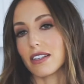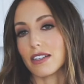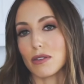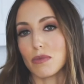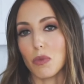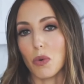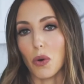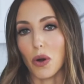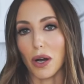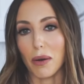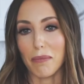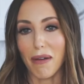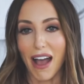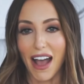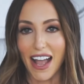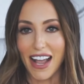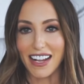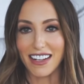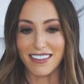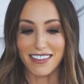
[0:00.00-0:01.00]
is more
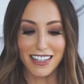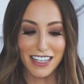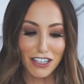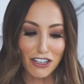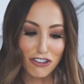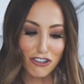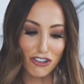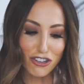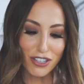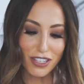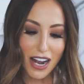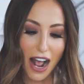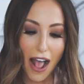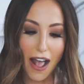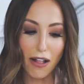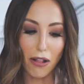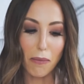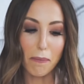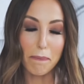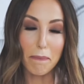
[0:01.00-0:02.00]
my signature
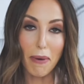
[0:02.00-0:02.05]
style,